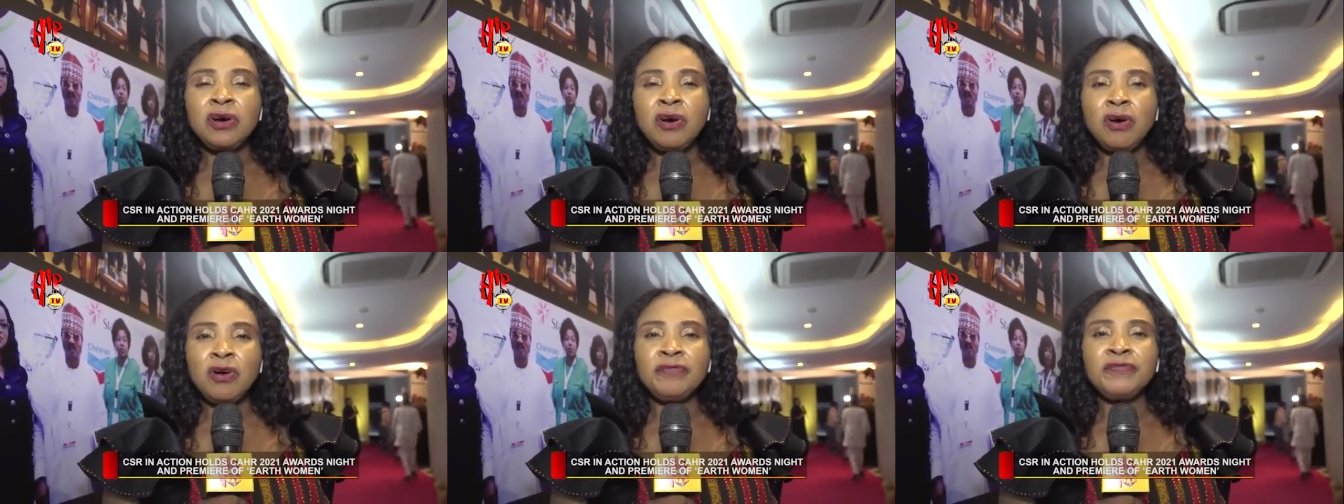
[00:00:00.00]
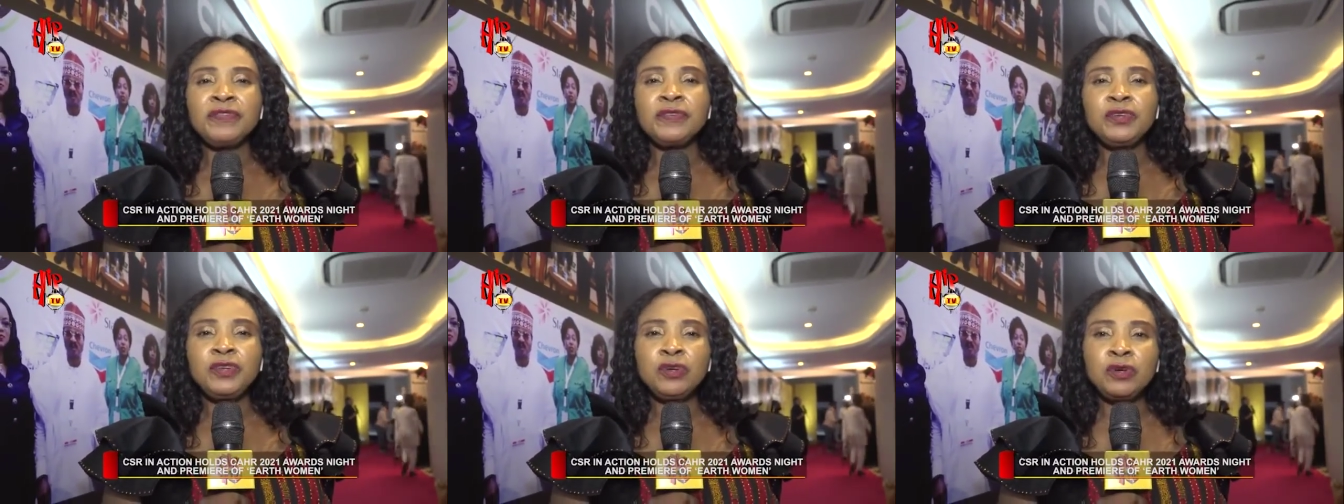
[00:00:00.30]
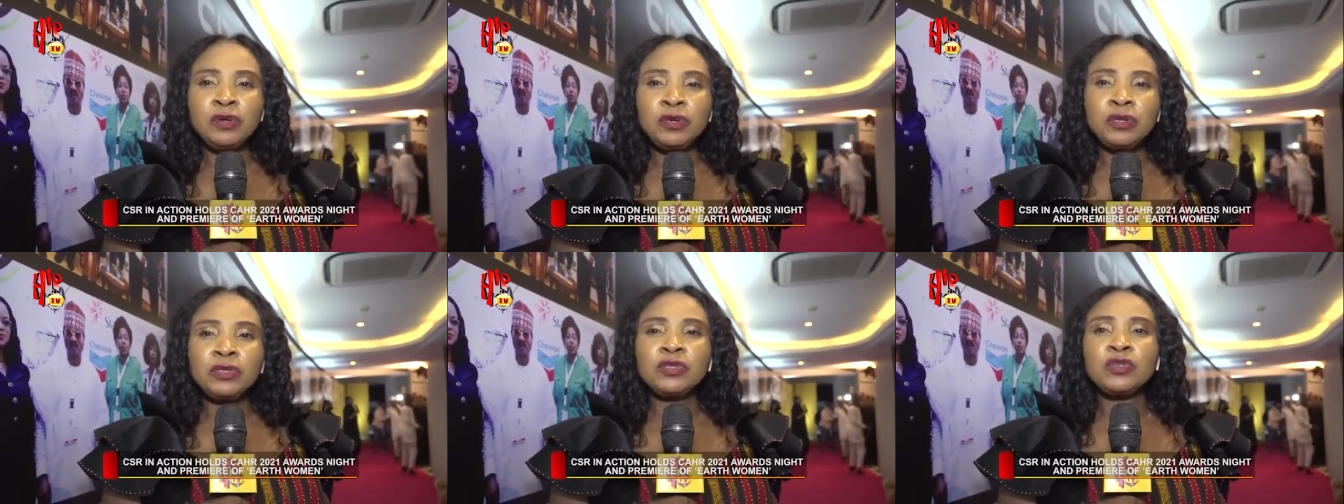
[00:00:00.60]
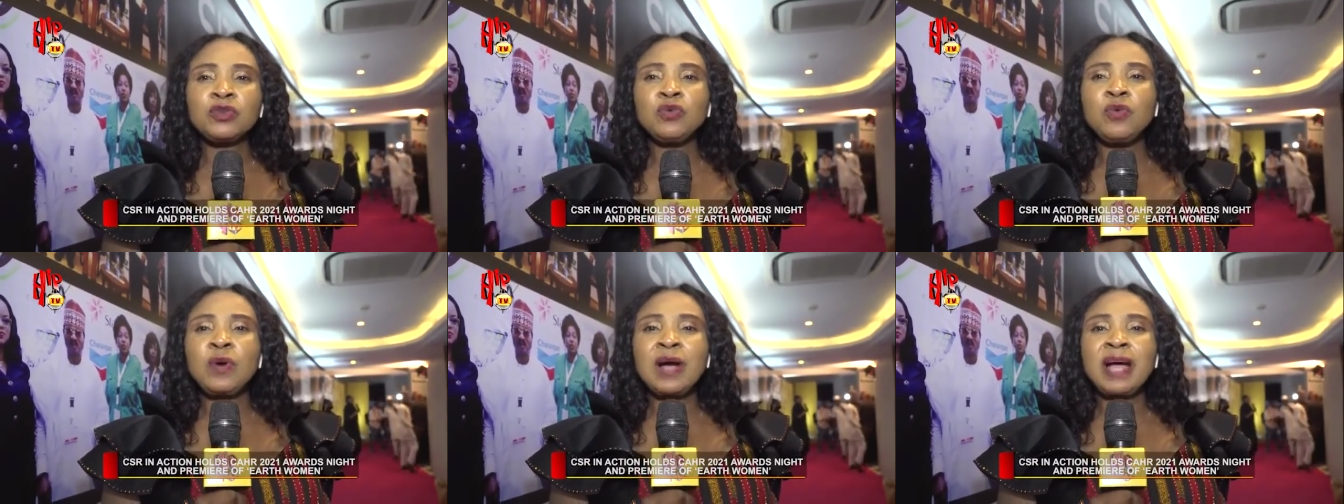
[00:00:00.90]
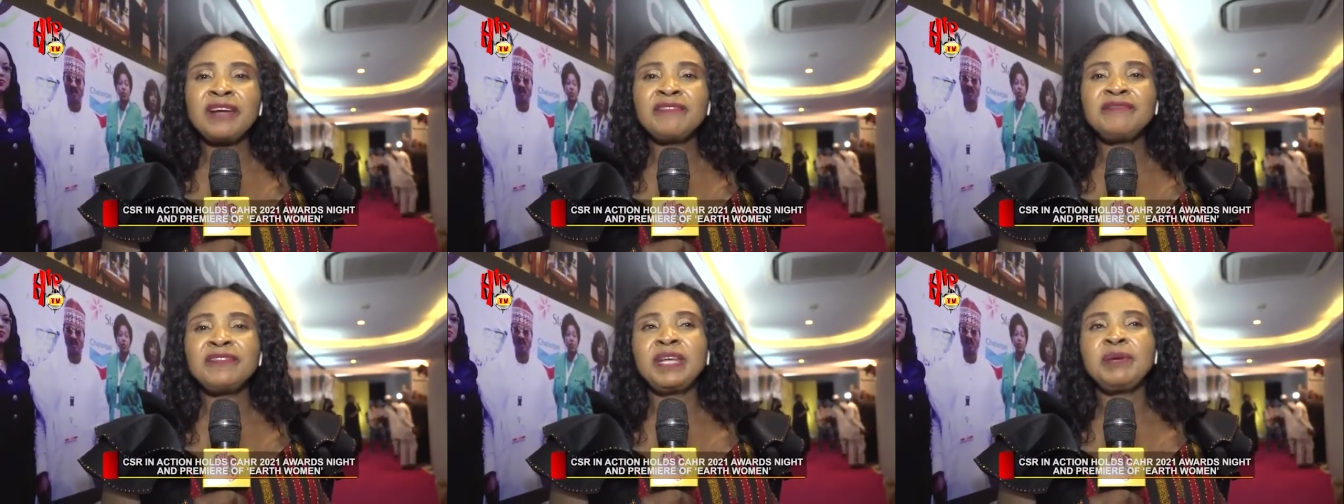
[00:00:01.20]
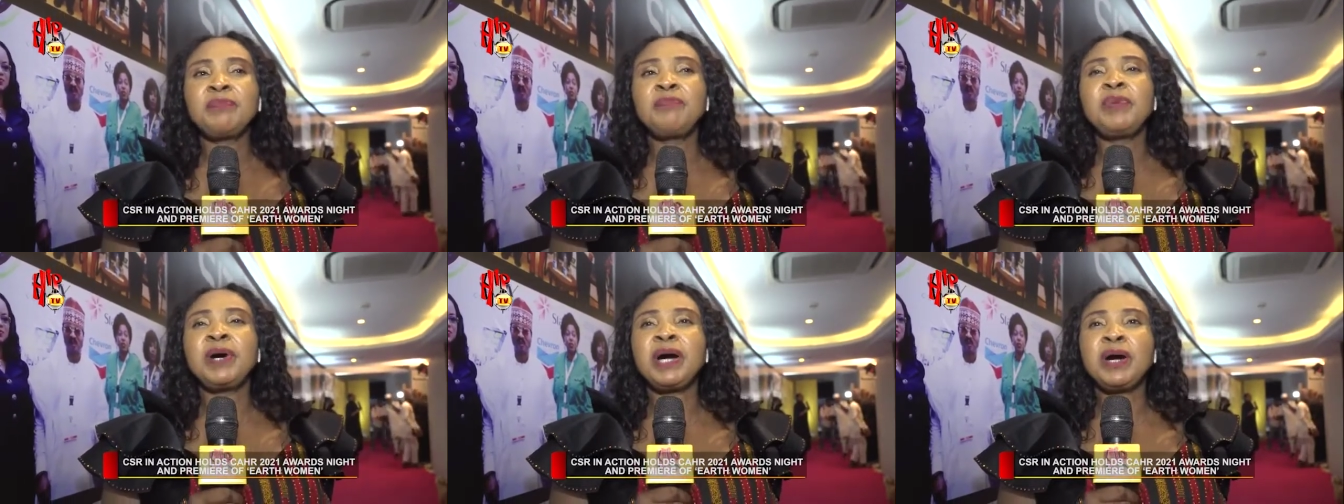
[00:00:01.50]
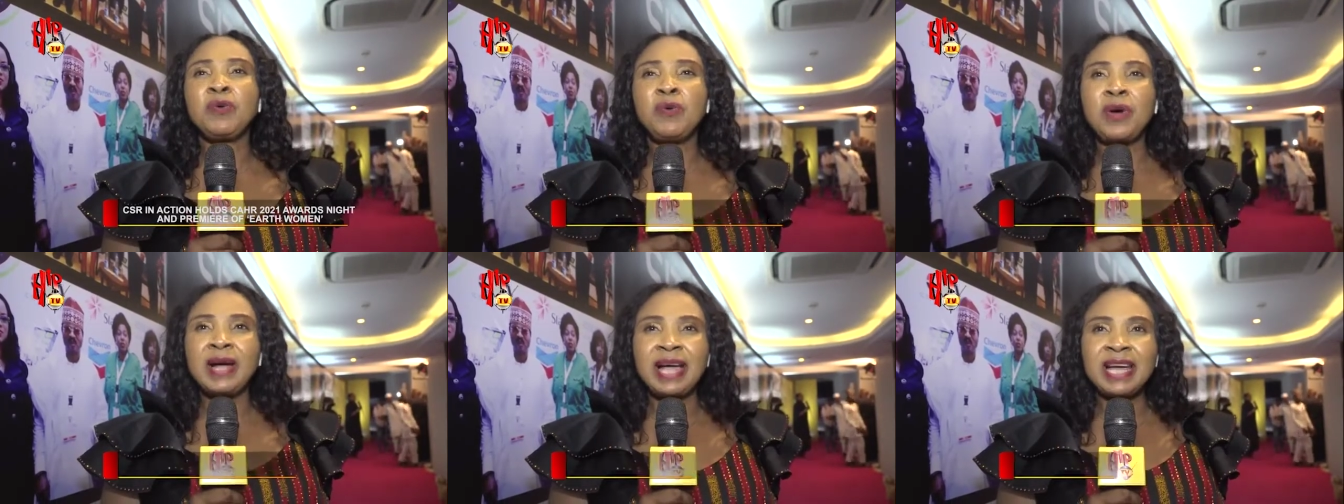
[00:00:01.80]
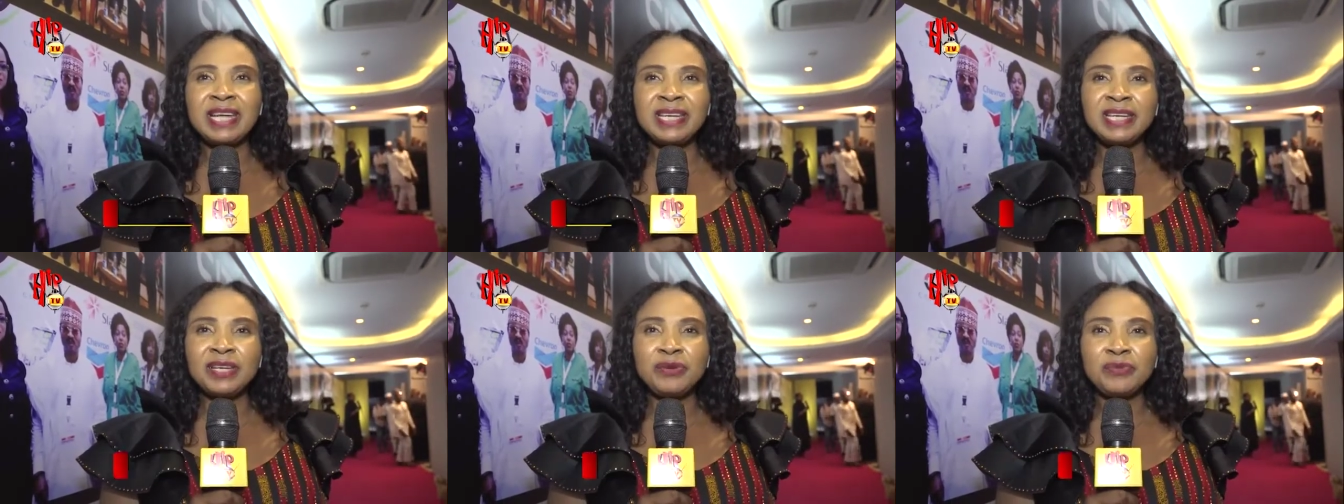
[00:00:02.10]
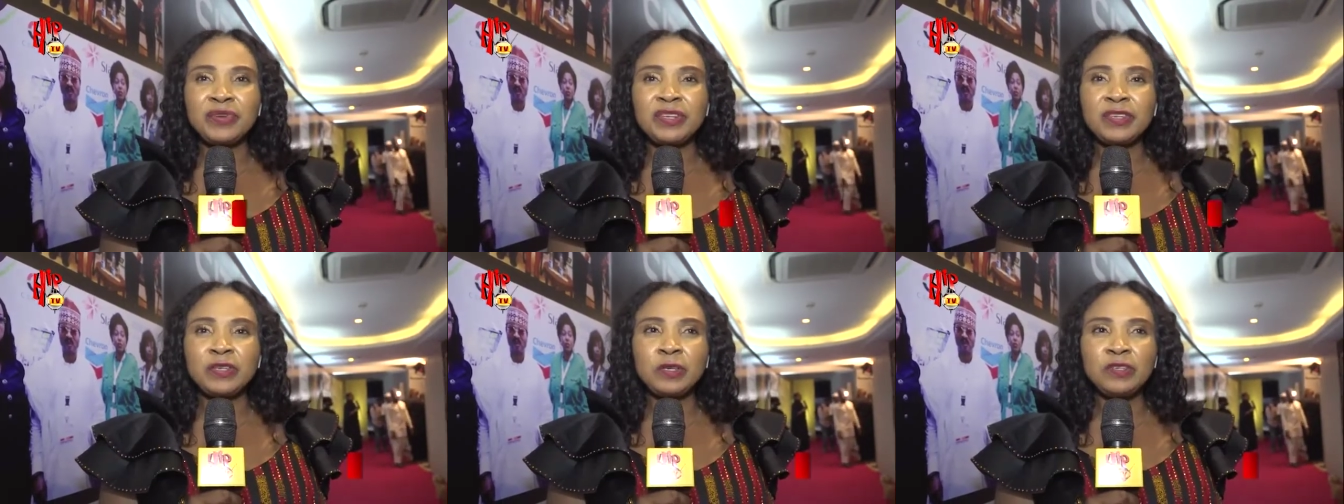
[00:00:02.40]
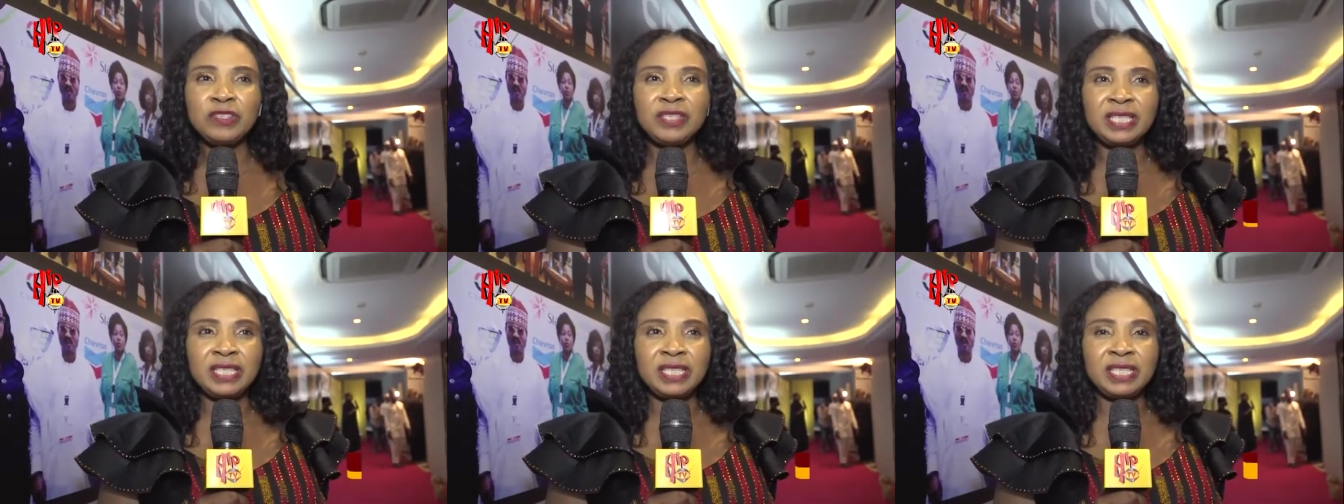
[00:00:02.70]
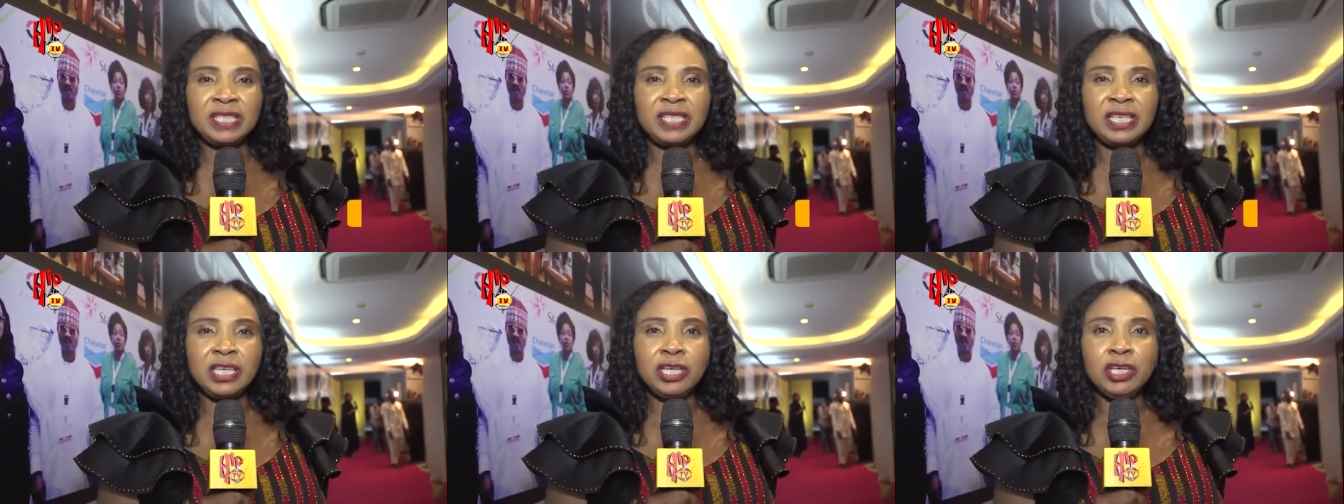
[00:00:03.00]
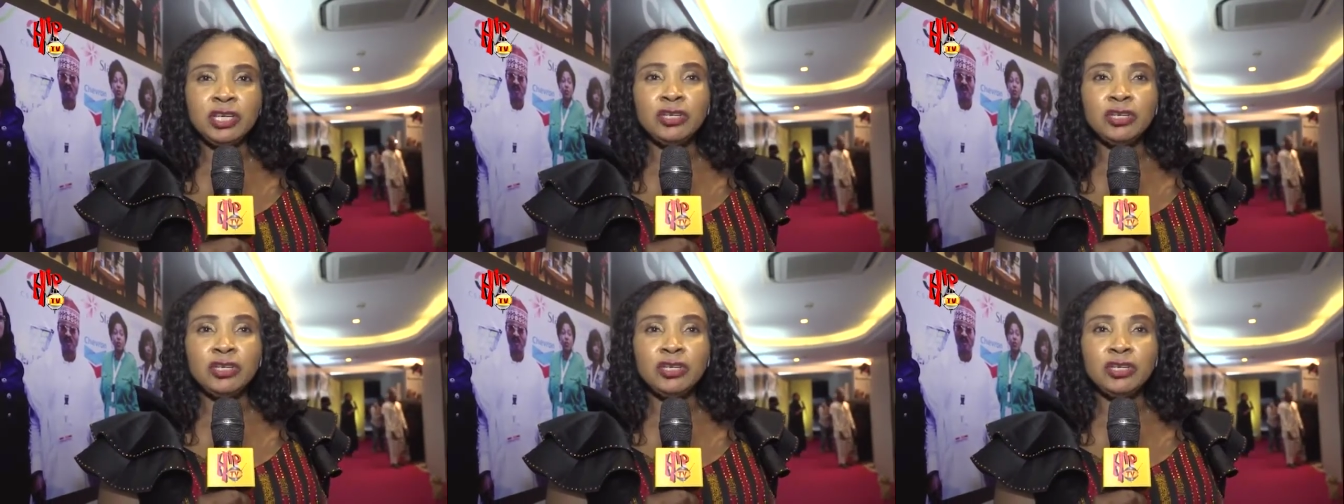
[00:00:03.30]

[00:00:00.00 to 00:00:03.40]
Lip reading: of those who have the power and the resources